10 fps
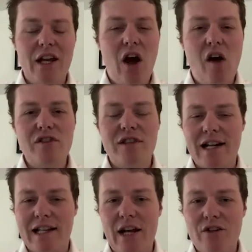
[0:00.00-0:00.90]
After
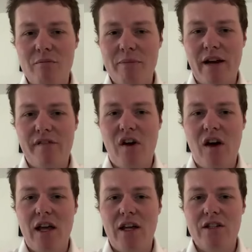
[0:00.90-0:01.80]
that election
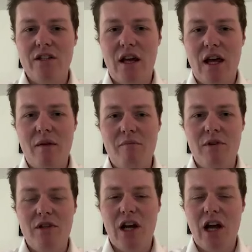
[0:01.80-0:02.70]
backfires,
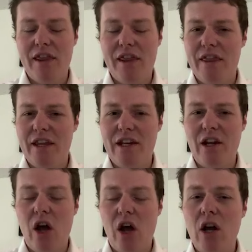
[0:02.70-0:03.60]

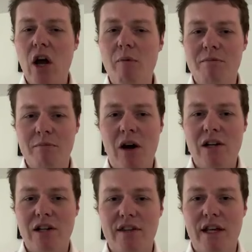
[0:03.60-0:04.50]
her card was
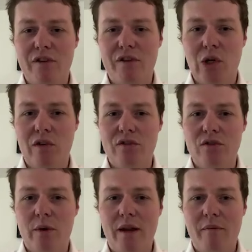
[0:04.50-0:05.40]
marked, I think, for a lot of
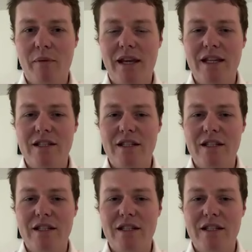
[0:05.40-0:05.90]
Tory MPs.